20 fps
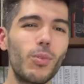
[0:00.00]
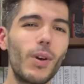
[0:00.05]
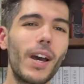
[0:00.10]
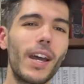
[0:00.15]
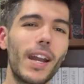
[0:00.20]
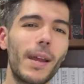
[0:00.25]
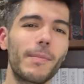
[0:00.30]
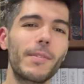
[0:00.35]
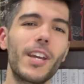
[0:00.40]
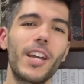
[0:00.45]
what
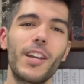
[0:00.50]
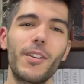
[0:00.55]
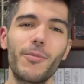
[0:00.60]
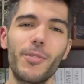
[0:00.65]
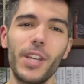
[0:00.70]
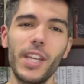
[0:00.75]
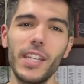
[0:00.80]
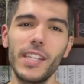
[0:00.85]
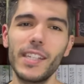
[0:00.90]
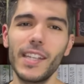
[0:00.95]
I'm gonna
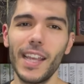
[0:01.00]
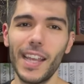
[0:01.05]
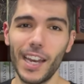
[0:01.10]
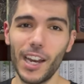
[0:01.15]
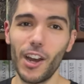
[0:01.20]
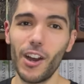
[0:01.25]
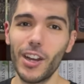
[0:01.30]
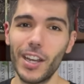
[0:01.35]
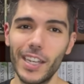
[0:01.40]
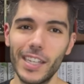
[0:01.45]
read in
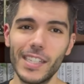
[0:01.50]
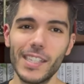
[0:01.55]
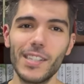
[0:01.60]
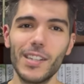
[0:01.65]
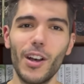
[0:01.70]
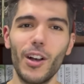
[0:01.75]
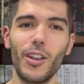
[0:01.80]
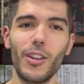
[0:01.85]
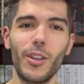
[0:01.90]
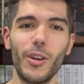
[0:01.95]
August,
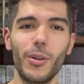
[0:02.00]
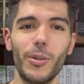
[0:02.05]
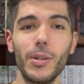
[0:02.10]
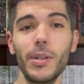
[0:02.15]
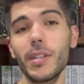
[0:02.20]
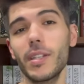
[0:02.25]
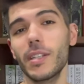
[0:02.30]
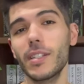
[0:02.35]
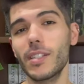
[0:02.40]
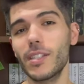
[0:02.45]
although
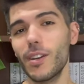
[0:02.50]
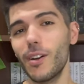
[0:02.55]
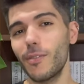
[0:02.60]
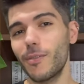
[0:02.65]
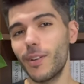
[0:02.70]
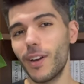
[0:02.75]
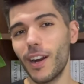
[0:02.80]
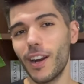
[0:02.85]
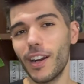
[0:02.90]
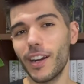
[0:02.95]
so
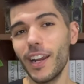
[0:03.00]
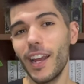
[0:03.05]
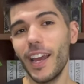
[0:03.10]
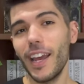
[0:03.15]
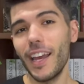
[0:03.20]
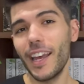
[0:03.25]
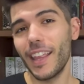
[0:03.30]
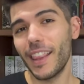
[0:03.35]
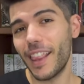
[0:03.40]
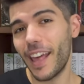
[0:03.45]
far
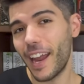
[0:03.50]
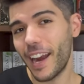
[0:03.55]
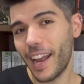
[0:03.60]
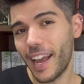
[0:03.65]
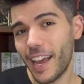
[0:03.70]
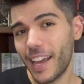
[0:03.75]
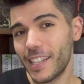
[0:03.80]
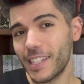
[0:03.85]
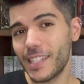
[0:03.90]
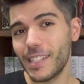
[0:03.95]
that
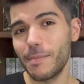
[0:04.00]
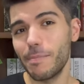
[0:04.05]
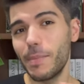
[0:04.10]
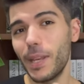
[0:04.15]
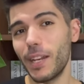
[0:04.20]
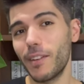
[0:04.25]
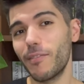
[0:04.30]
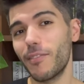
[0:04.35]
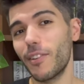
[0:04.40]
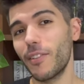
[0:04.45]
has
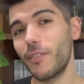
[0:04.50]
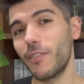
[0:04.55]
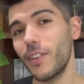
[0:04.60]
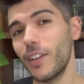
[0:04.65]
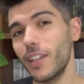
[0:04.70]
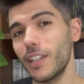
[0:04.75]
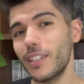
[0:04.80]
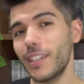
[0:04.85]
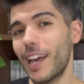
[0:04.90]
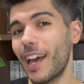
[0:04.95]
been
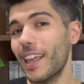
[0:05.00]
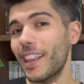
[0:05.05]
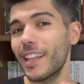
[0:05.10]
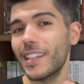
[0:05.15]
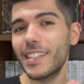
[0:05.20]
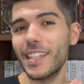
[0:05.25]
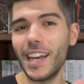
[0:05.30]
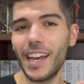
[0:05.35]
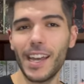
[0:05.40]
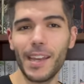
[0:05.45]
fulfilled, other
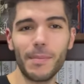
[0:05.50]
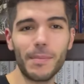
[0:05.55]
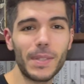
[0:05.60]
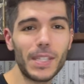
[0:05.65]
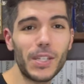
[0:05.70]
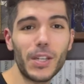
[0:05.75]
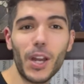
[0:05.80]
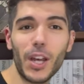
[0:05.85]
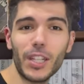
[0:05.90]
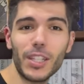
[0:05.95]

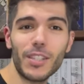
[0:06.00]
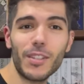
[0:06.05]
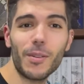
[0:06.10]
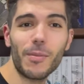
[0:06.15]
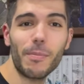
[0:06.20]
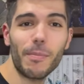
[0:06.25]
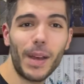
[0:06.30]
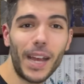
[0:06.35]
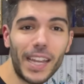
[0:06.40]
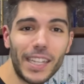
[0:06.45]
times not so
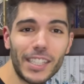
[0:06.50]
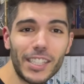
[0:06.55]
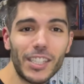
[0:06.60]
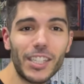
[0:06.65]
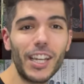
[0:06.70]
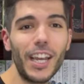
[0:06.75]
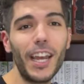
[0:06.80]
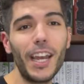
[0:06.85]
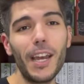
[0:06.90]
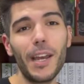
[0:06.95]
much,
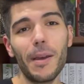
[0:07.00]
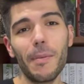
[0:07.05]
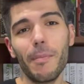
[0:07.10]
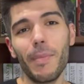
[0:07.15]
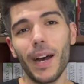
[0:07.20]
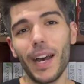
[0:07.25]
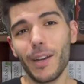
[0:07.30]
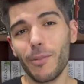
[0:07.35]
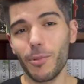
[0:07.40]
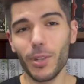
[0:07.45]

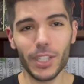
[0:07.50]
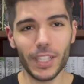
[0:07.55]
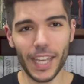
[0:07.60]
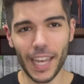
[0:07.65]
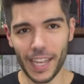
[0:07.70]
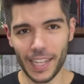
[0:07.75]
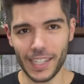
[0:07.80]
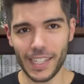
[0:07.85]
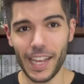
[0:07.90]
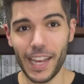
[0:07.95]
but we'll get